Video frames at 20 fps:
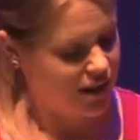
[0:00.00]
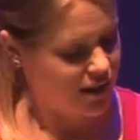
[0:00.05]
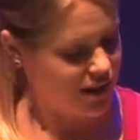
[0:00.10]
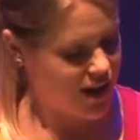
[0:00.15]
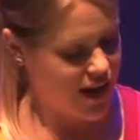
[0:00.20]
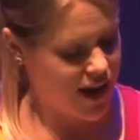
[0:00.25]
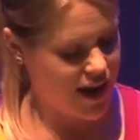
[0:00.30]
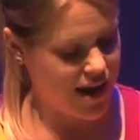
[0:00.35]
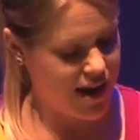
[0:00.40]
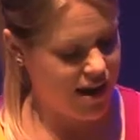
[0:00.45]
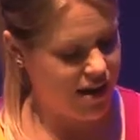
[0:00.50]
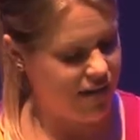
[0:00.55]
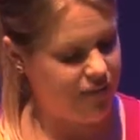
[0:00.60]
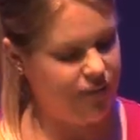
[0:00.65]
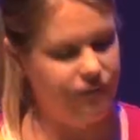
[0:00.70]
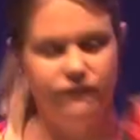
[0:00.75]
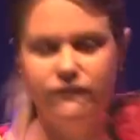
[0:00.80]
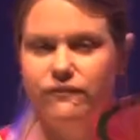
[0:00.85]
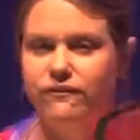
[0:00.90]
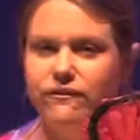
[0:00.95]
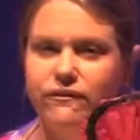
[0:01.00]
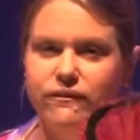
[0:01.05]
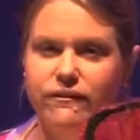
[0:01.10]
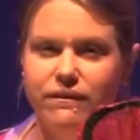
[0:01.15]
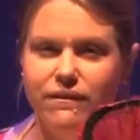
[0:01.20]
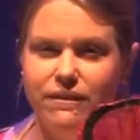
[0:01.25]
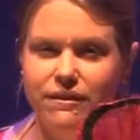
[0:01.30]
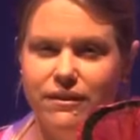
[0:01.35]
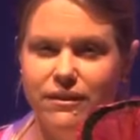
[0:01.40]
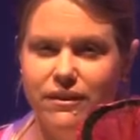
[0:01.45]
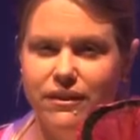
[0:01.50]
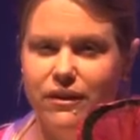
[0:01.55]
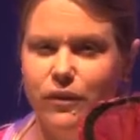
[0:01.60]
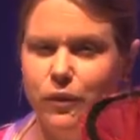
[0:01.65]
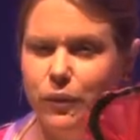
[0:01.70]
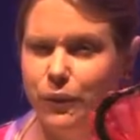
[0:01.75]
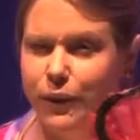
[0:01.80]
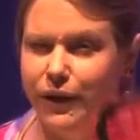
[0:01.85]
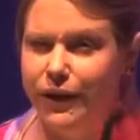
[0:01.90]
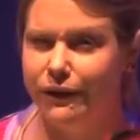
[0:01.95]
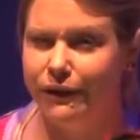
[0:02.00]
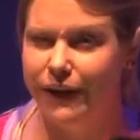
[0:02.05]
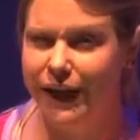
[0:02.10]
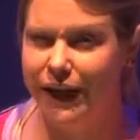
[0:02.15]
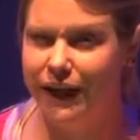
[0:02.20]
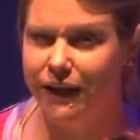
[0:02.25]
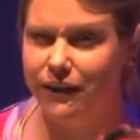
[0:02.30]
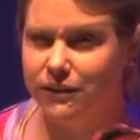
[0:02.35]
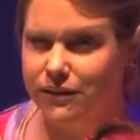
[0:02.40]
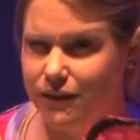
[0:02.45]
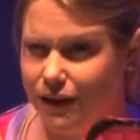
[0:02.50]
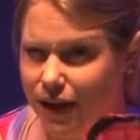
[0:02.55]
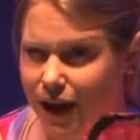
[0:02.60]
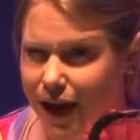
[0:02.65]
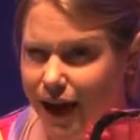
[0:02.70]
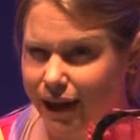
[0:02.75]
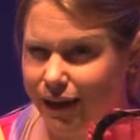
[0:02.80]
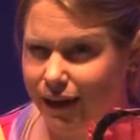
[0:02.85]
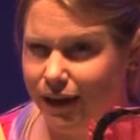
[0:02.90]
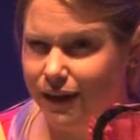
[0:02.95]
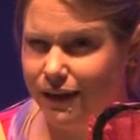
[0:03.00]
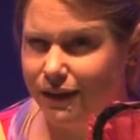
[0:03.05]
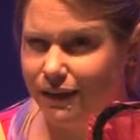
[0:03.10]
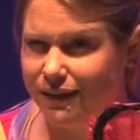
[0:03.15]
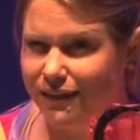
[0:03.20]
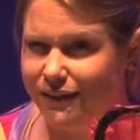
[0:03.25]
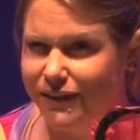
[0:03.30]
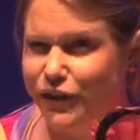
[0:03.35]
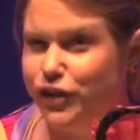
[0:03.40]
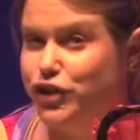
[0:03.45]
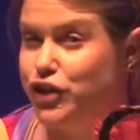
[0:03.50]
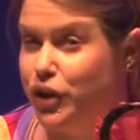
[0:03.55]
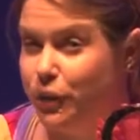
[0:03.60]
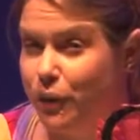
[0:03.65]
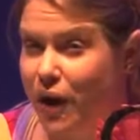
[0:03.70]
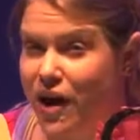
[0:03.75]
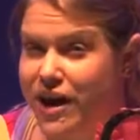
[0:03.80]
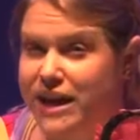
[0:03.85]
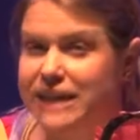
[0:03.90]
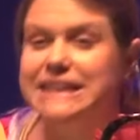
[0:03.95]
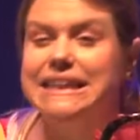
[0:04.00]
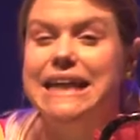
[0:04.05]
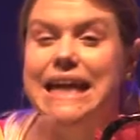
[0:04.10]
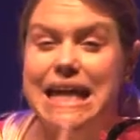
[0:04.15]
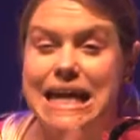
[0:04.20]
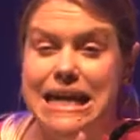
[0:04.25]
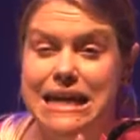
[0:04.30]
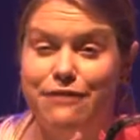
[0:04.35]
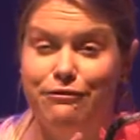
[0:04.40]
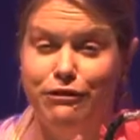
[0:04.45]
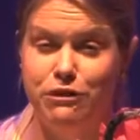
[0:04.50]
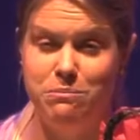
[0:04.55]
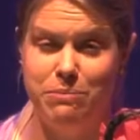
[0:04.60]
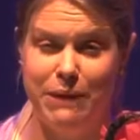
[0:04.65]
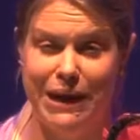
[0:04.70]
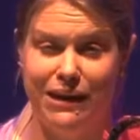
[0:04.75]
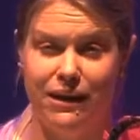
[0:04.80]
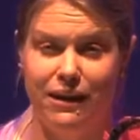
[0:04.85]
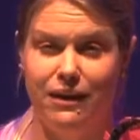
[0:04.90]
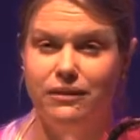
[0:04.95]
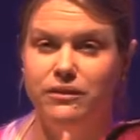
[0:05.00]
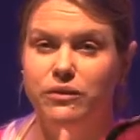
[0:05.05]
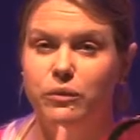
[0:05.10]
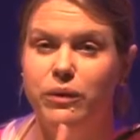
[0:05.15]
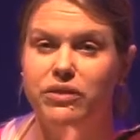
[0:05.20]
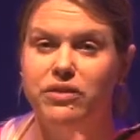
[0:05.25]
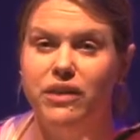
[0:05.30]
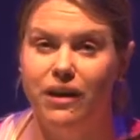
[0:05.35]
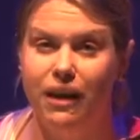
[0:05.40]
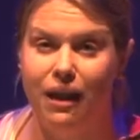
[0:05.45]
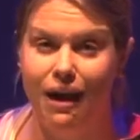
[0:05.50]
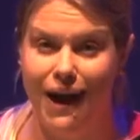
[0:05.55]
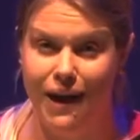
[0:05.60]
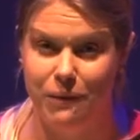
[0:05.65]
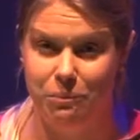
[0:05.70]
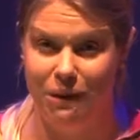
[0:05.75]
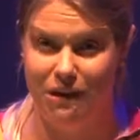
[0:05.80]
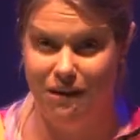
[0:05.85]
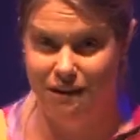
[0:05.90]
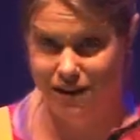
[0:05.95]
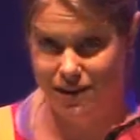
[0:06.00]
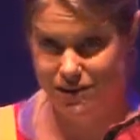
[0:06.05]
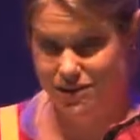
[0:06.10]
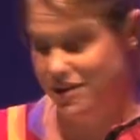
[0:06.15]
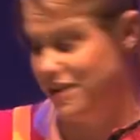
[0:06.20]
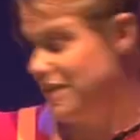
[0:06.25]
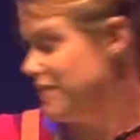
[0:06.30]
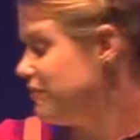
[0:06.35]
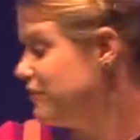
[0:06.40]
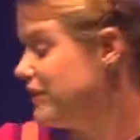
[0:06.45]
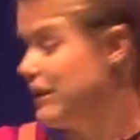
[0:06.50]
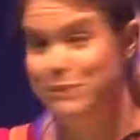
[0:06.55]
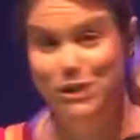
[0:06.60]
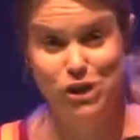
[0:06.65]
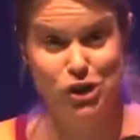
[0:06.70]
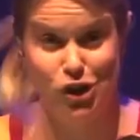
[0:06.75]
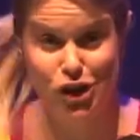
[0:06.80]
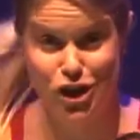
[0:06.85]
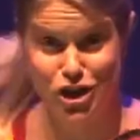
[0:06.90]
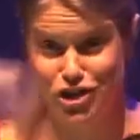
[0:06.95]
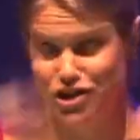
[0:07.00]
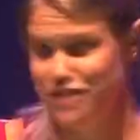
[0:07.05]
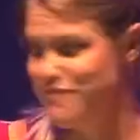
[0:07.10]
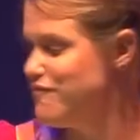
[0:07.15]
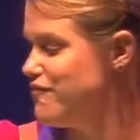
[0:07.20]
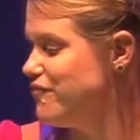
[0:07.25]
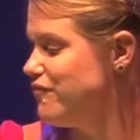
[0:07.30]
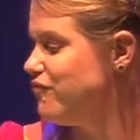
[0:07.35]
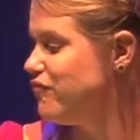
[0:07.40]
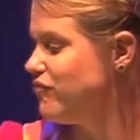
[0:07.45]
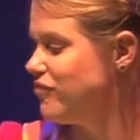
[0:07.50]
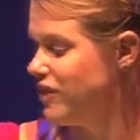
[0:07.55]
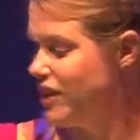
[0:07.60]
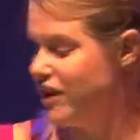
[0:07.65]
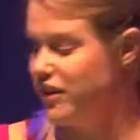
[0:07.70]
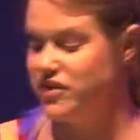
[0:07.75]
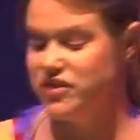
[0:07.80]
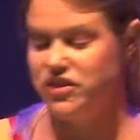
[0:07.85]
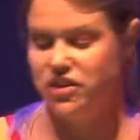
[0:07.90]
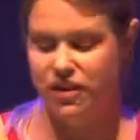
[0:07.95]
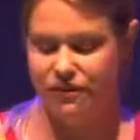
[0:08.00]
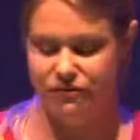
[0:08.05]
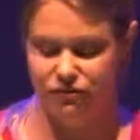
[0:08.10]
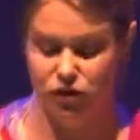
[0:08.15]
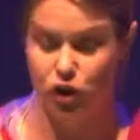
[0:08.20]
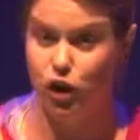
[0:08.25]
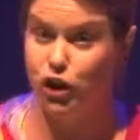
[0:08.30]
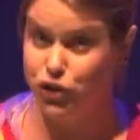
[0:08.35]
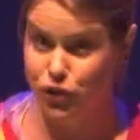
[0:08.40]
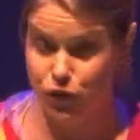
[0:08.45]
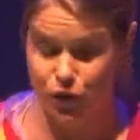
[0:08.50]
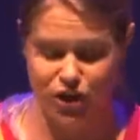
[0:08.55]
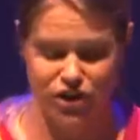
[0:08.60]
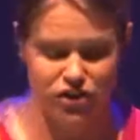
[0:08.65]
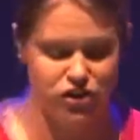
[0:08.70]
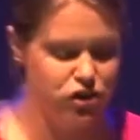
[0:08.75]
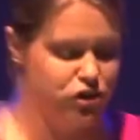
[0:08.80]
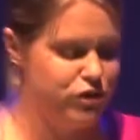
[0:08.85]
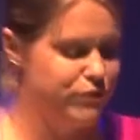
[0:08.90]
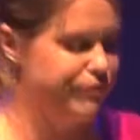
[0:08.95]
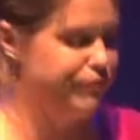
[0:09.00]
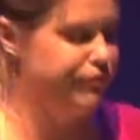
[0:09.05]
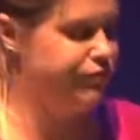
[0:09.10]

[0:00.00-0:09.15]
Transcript: Now, what do you reckon? Do you like it? Do you know what? Even better with the light behind it. Let me show you. Okay, got a torch.